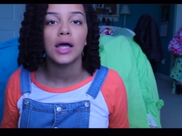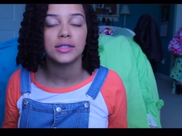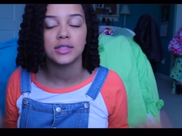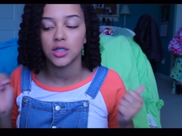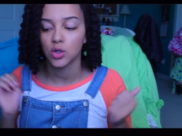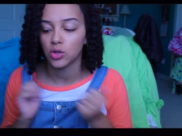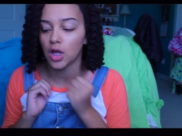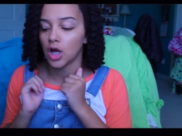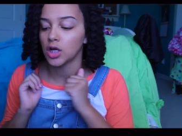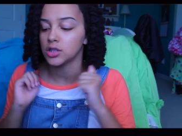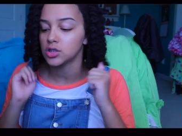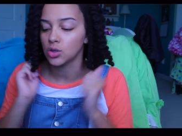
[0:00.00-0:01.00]
until
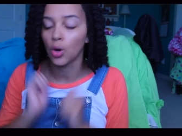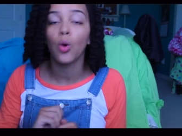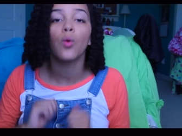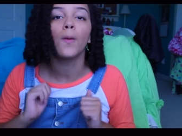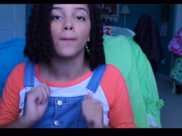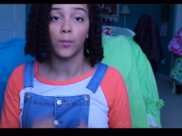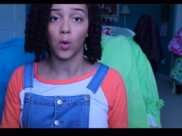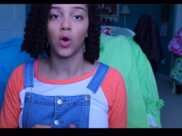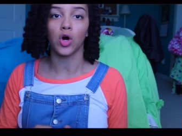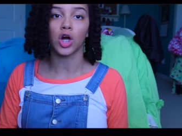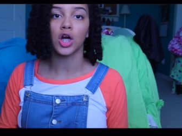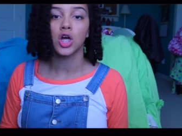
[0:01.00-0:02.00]
there is no
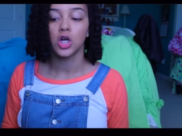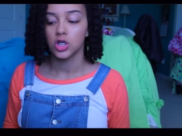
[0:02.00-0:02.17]
more.